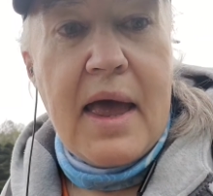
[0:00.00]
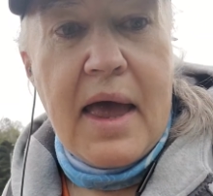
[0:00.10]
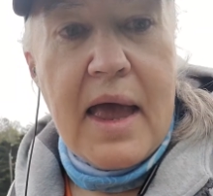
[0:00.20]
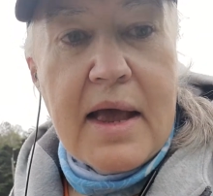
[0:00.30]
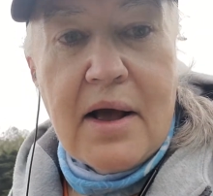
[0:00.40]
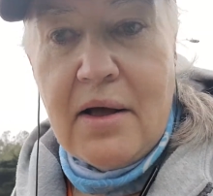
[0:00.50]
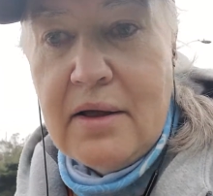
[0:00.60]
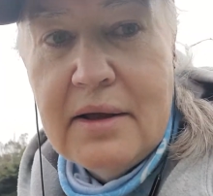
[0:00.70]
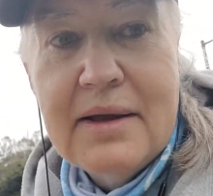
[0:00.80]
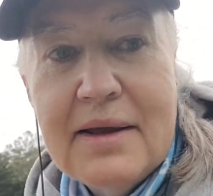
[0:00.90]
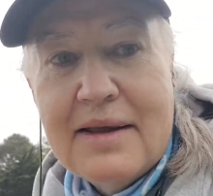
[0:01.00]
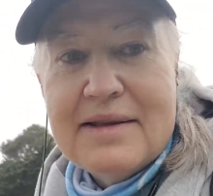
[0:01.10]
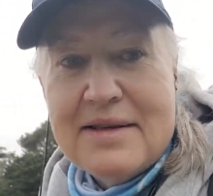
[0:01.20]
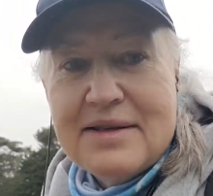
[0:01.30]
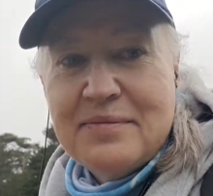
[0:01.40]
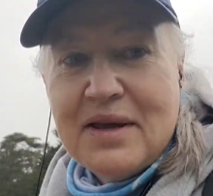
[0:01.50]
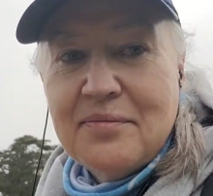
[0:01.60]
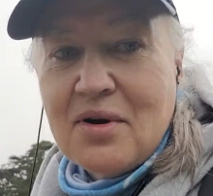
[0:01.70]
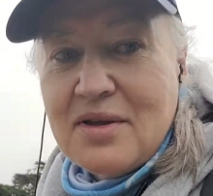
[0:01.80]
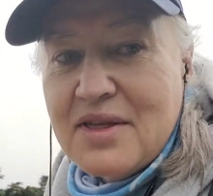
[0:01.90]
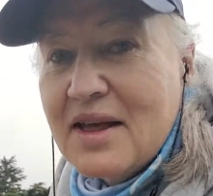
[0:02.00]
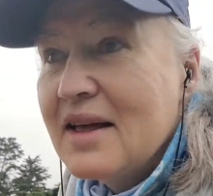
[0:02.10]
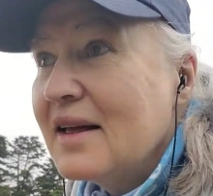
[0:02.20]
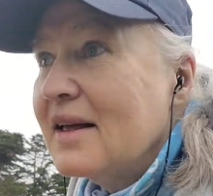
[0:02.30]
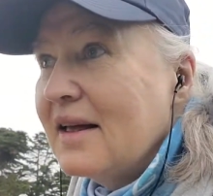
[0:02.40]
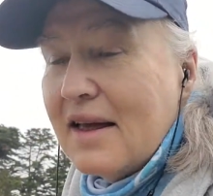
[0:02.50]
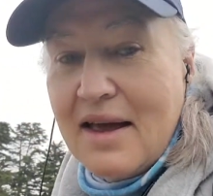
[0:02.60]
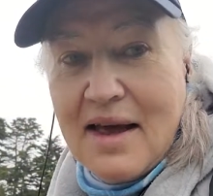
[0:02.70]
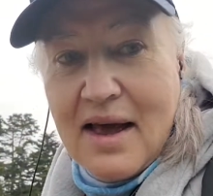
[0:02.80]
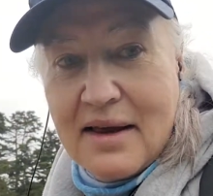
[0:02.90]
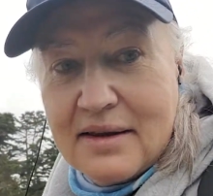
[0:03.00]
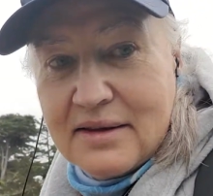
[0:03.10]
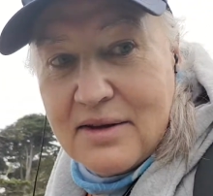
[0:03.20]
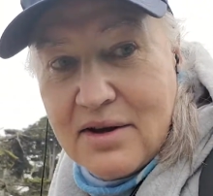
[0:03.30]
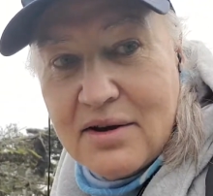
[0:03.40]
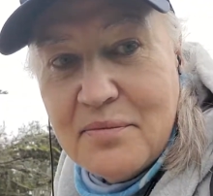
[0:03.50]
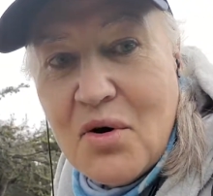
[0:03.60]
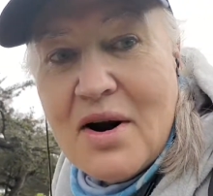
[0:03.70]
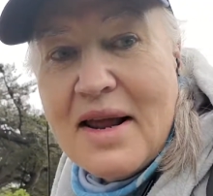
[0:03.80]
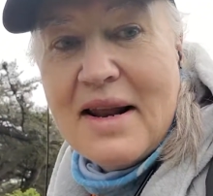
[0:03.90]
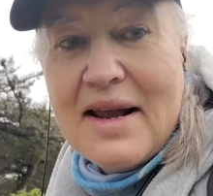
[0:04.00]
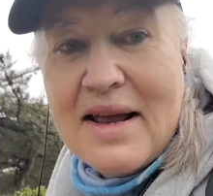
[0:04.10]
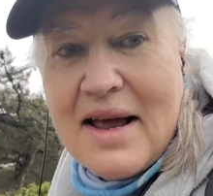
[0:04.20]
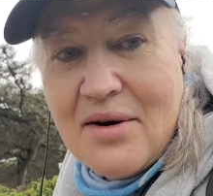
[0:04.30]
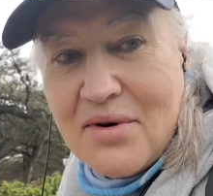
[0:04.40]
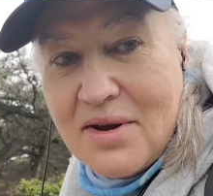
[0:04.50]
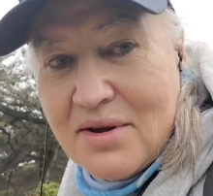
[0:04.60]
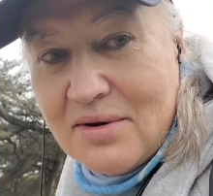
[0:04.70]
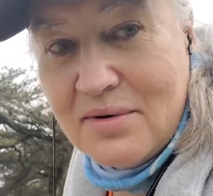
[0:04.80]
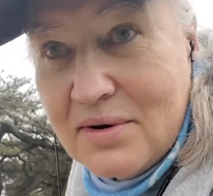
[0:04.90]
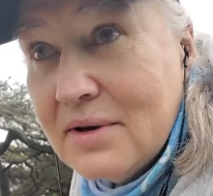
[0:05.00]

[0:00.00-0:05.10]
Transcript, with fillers: Hey y'all, this is me, Martha. Good morning, how are you?